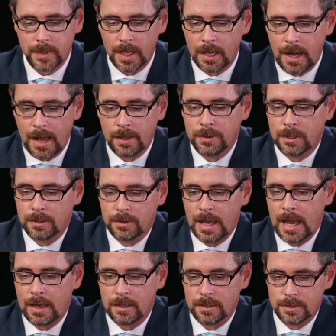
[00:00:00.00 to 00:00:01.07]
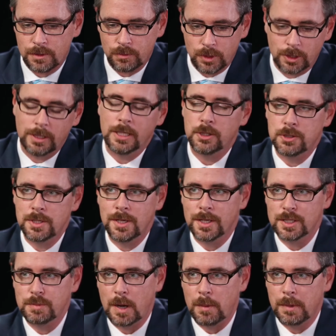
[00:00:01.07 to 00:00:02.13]
And I think that is a really interesting
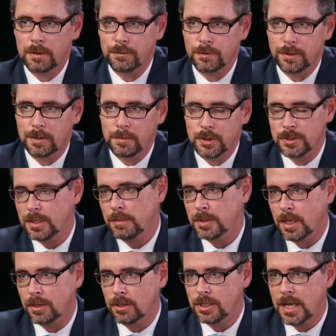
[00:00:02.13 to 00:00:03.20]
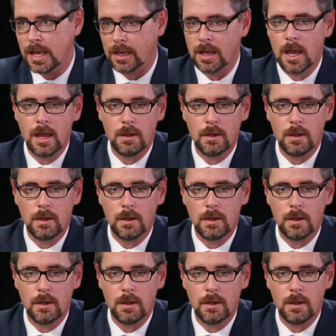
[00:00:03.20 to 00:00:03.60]
experiment for a museum to undertake.